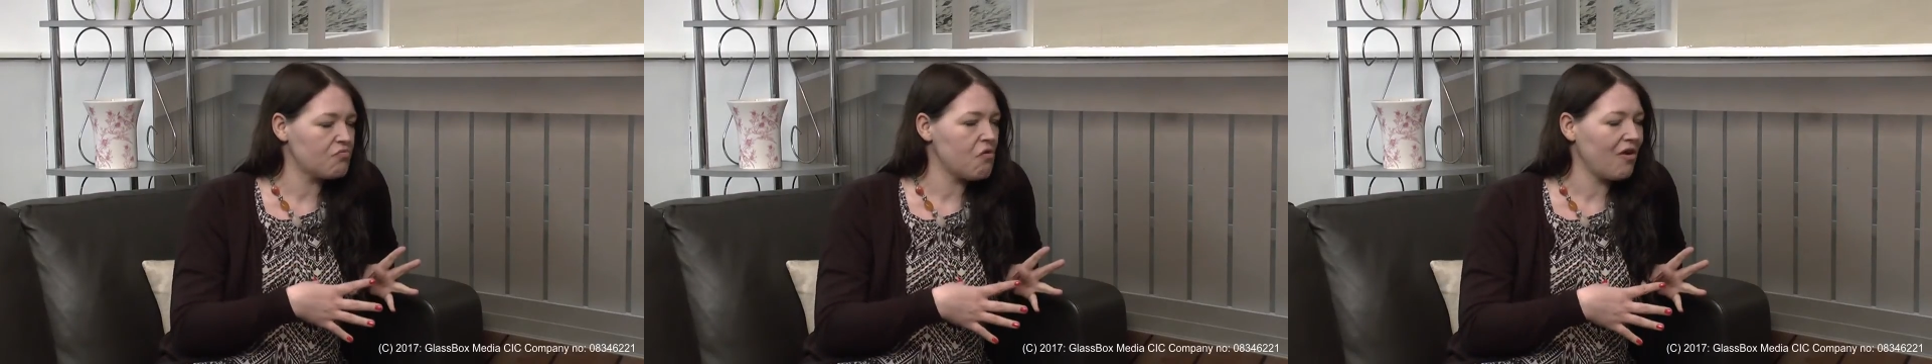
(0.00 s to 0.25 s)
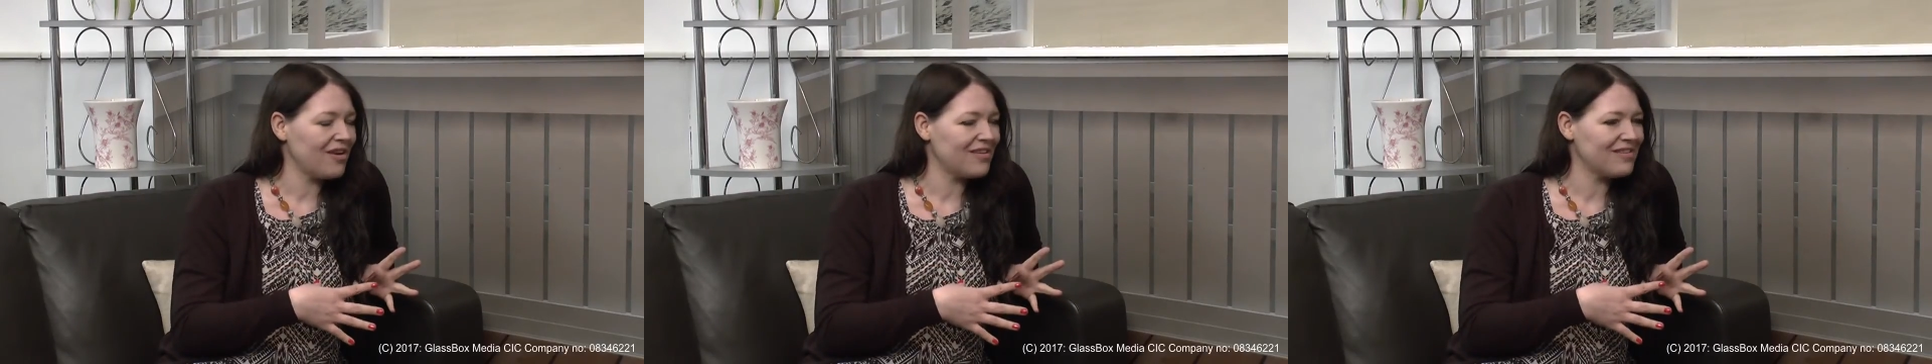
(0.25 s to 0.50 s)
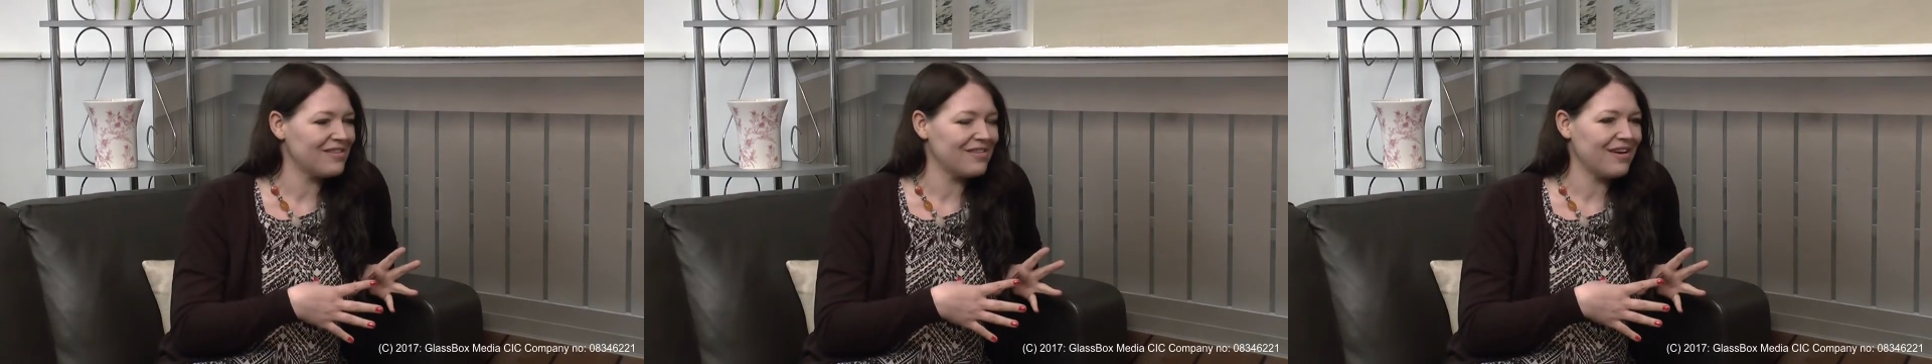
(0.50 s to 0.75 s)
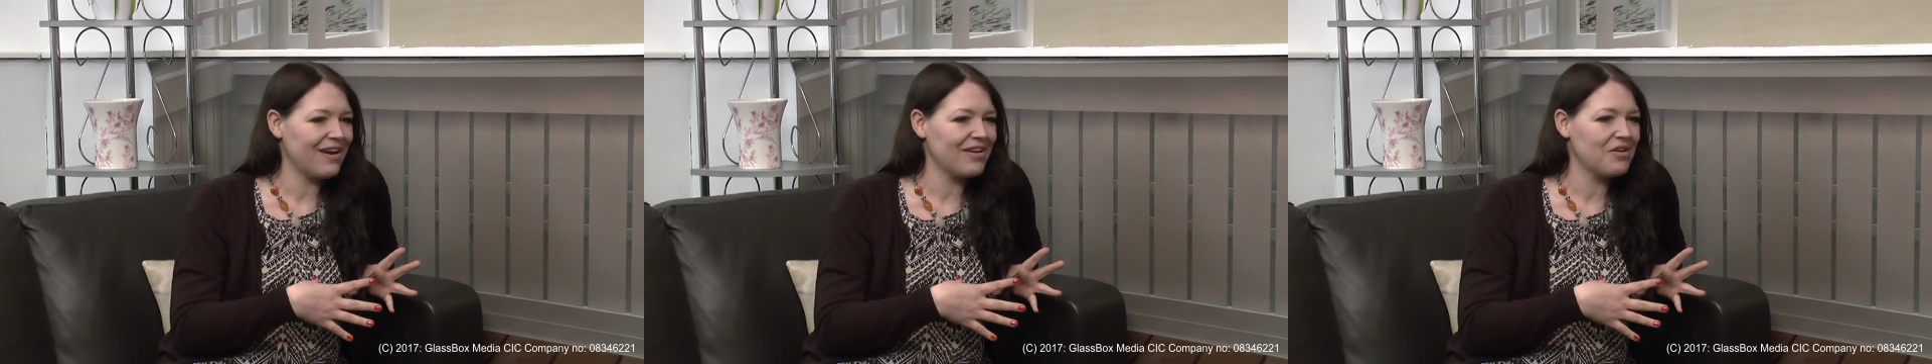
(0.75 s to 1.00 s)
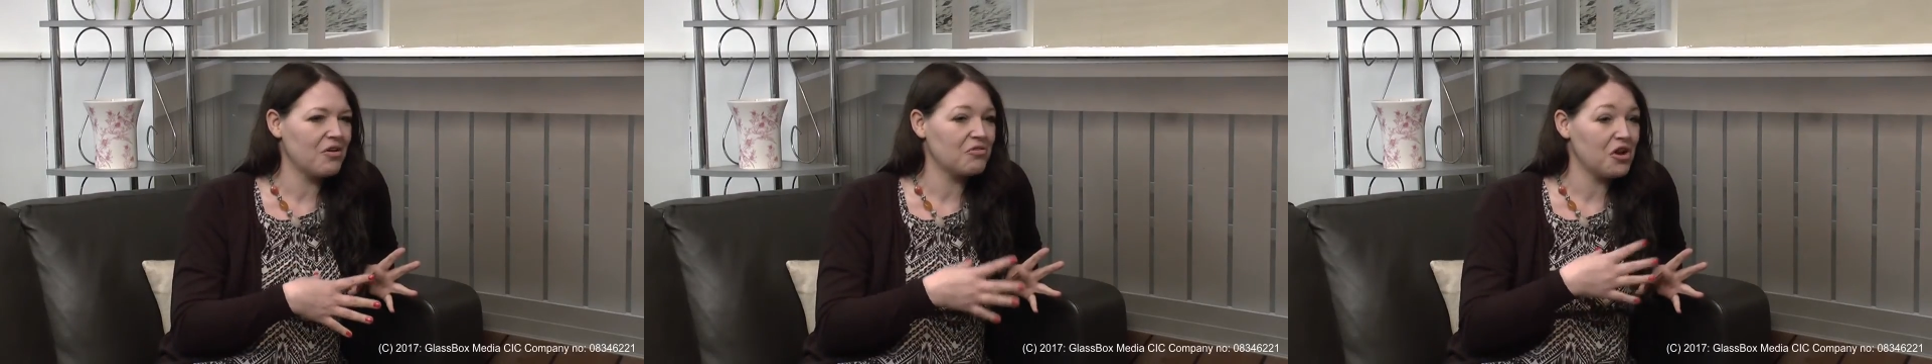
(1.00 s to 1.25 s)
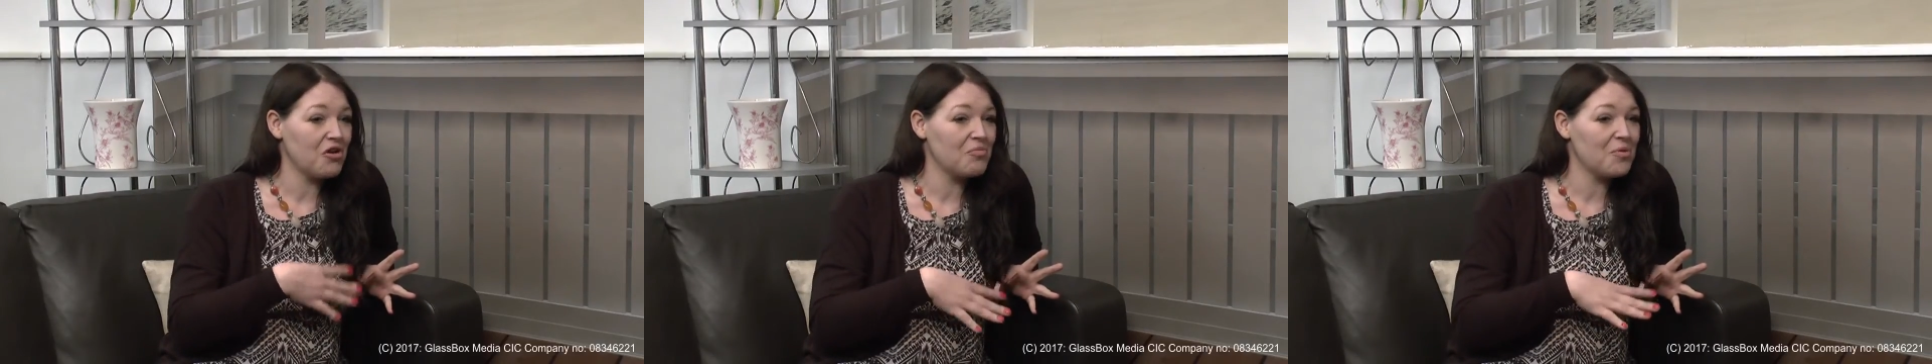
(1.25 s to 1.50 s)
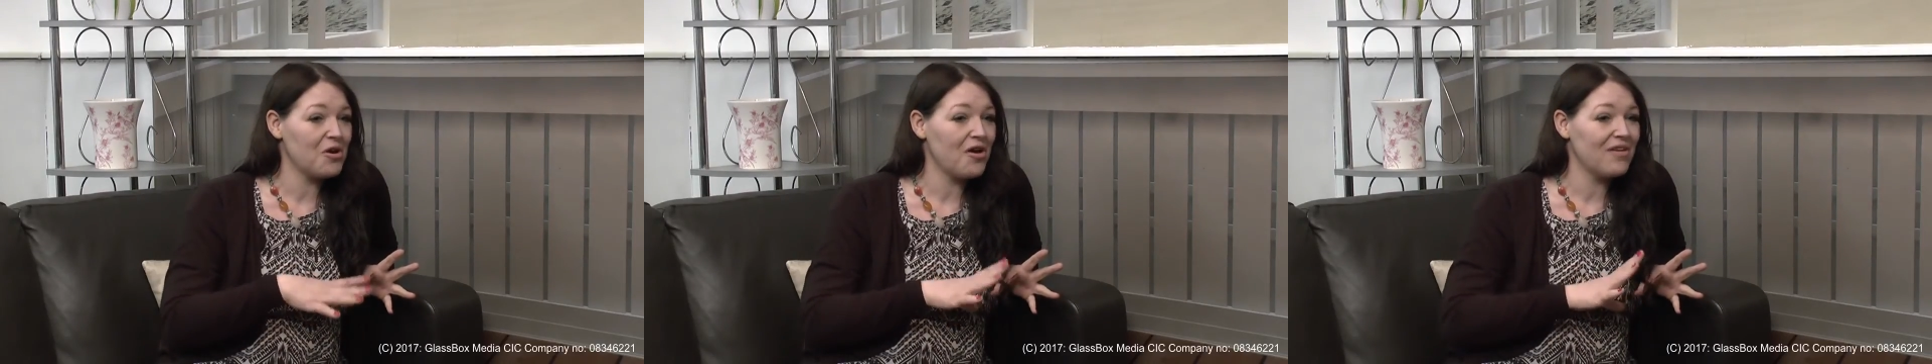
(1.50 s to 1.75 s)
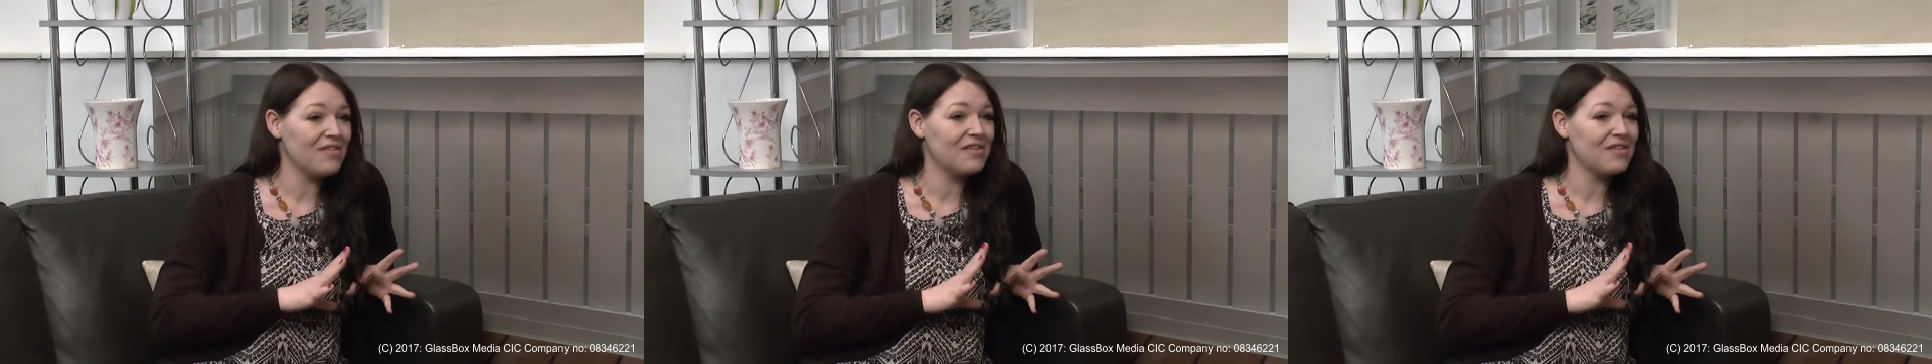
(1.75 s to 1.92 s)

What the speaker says: right, and I'd close my eyes and